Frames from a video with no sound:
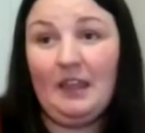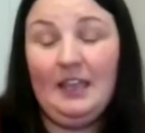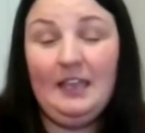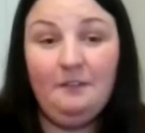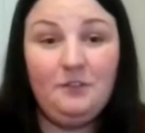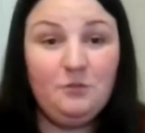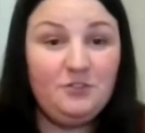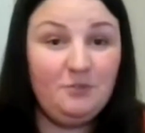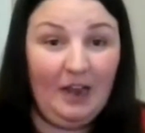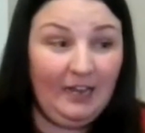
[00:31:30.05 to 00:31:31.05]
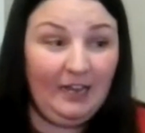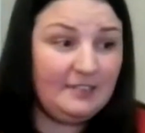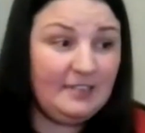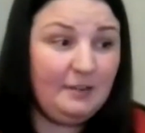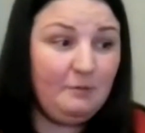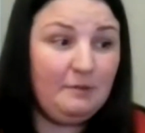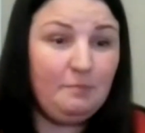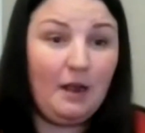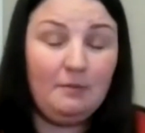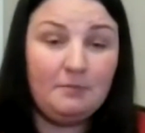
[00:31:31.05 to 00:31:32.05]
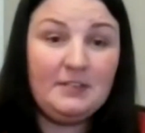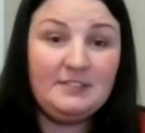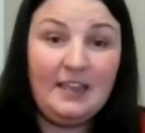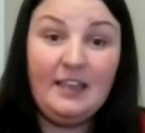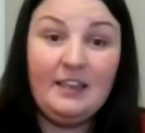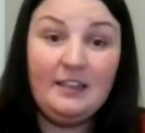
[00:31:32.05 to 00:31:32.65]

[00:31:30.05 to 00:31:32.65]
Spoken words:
If you do not, he would probably say,